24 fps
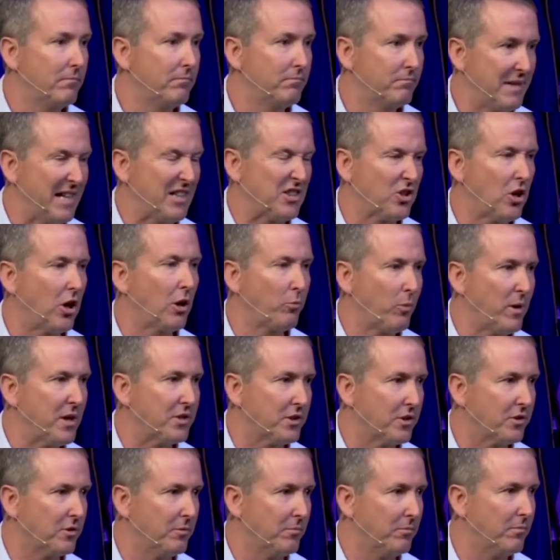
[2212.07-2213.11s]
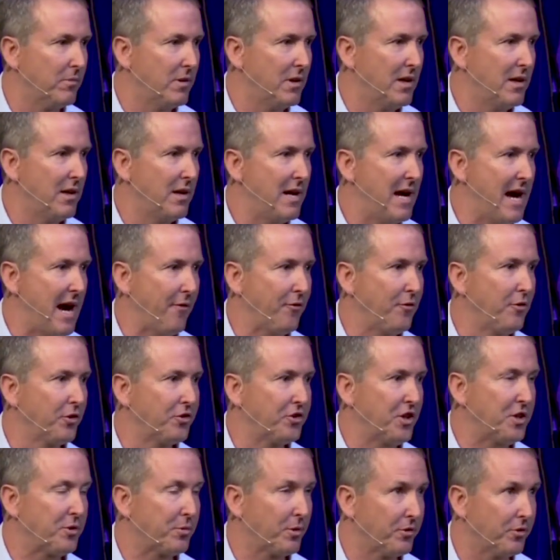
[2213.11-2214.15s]
That's called racism,
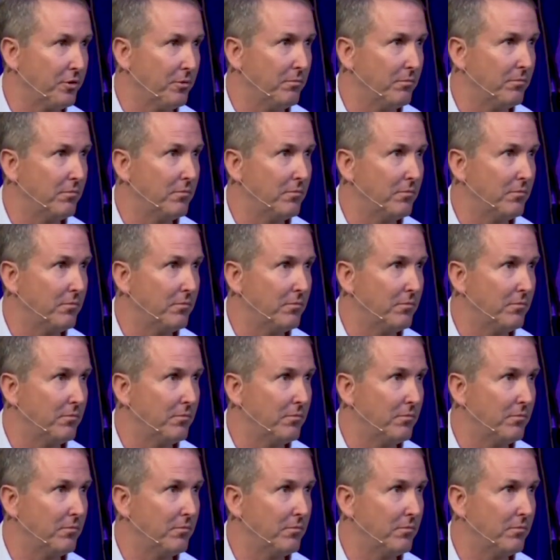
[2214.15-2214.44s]
ethnocentrism.